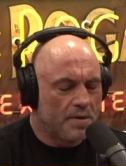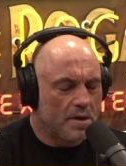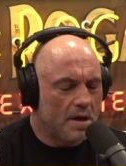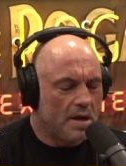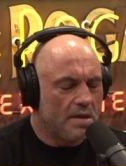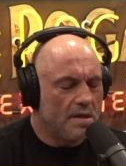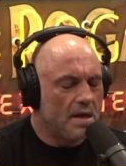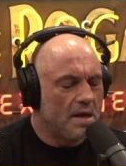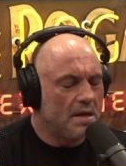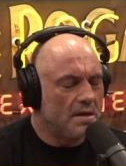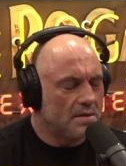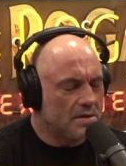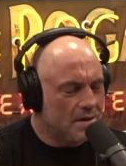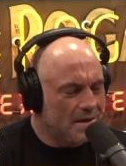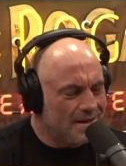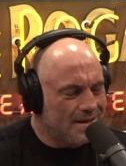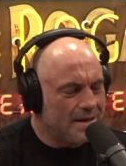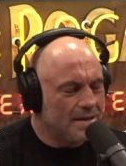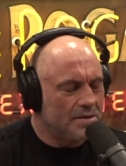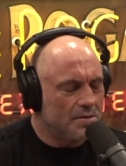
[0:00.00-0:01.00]
And then it's
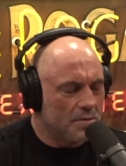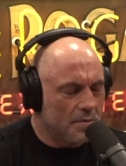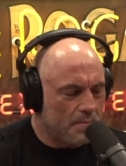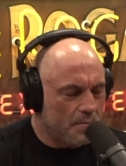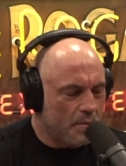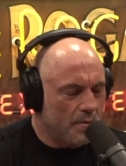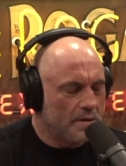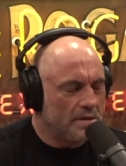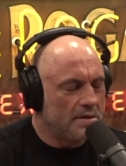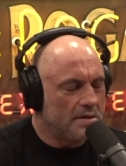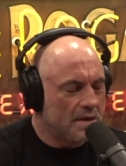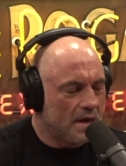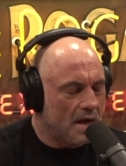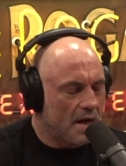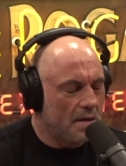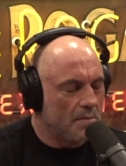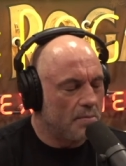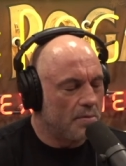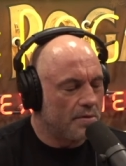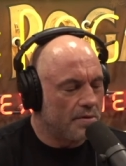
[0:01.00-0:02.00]
going to get to a point in
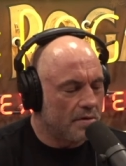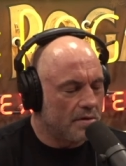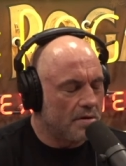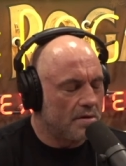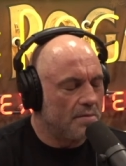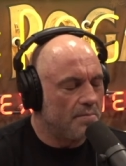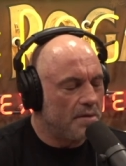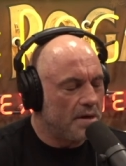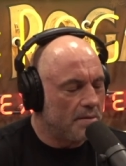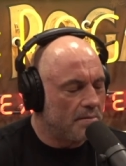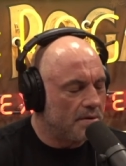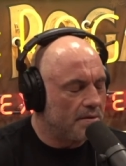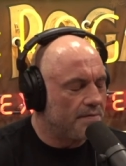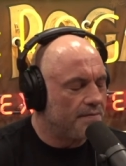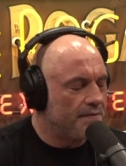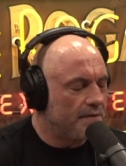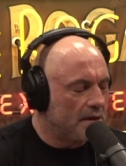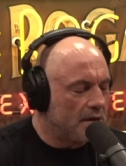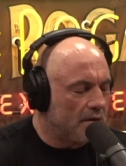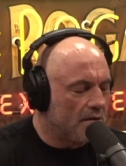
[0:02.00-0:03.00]
time where they're going to be able to
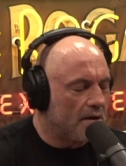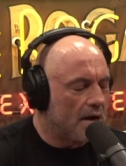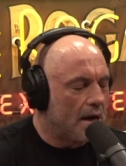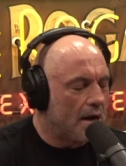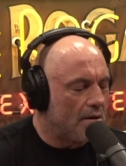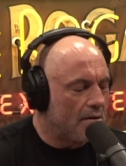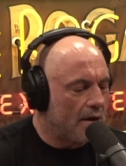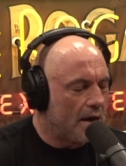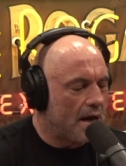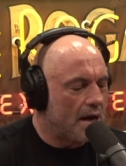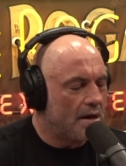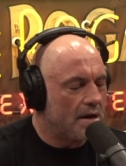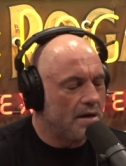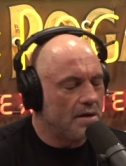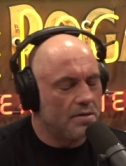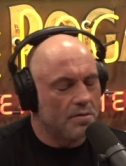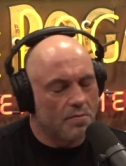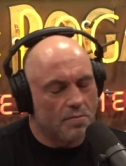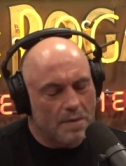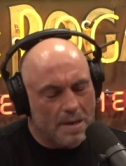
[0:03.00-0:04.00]
figure out how to
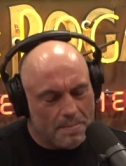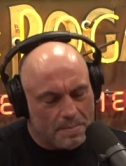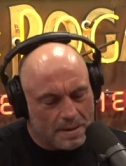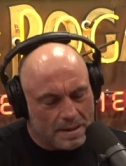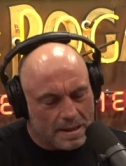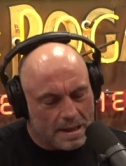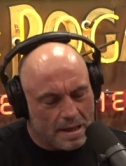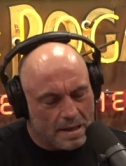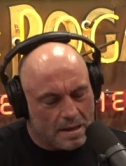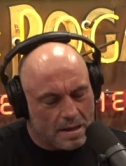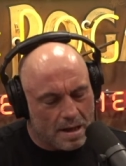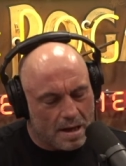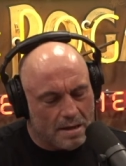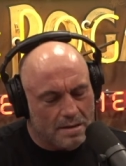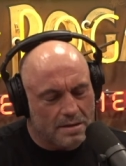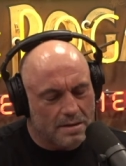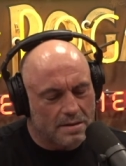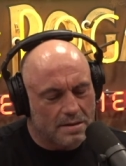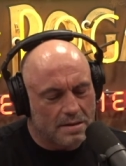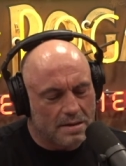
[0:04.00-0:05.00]
either replicate
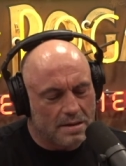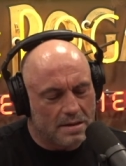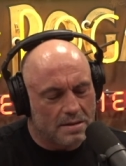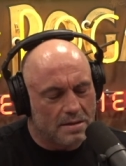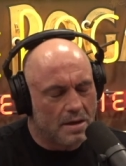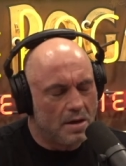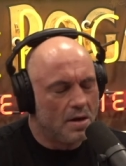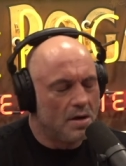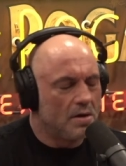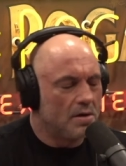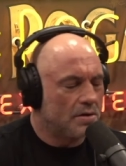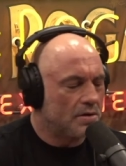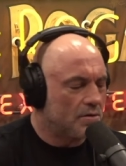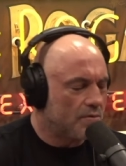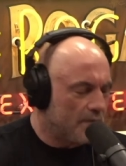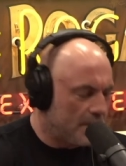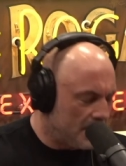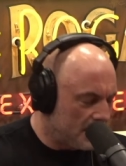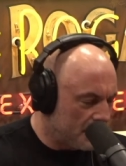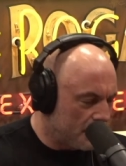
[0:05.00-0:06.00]
consciousness or
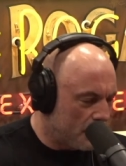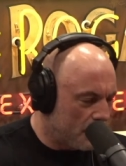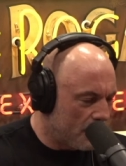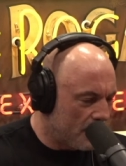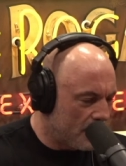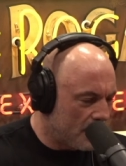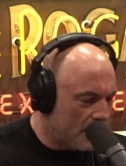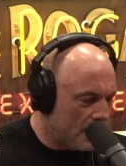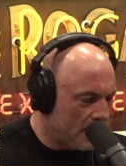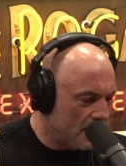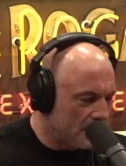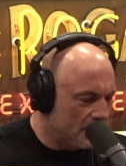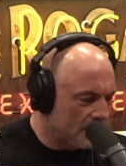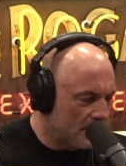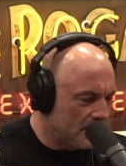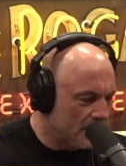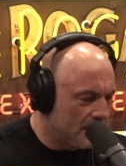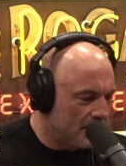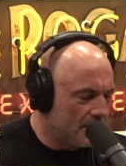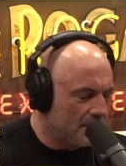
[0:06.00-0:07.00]
transport
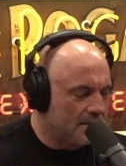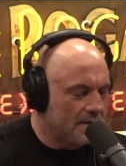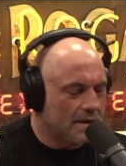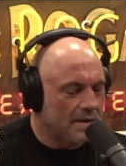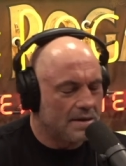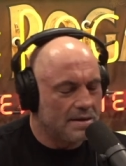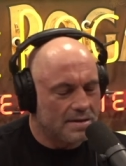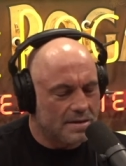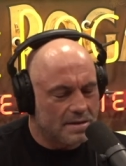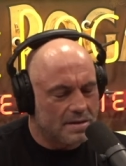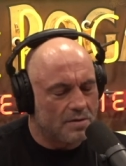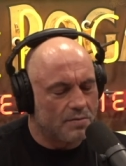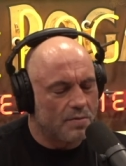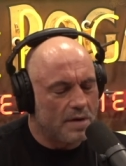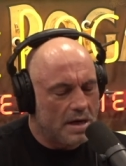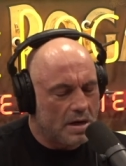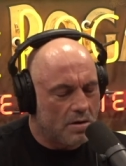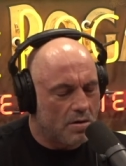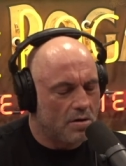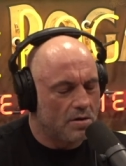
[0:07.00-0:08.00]
consciousness. Like, this is the
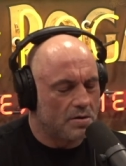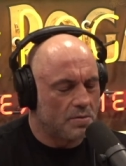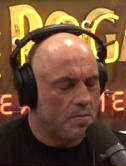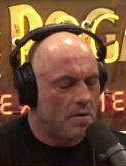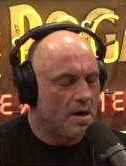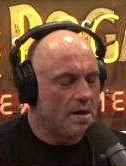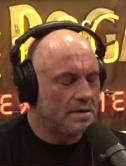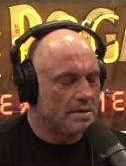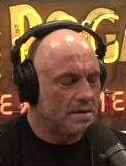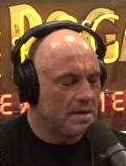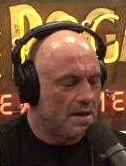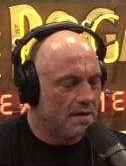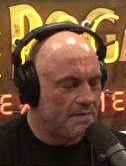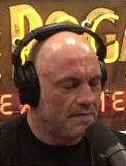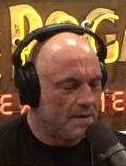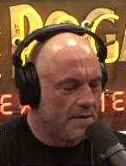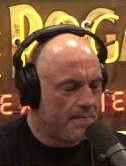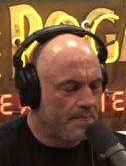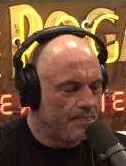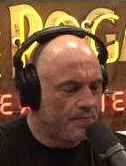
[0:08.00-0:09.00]
Ray Kurzweil stuff.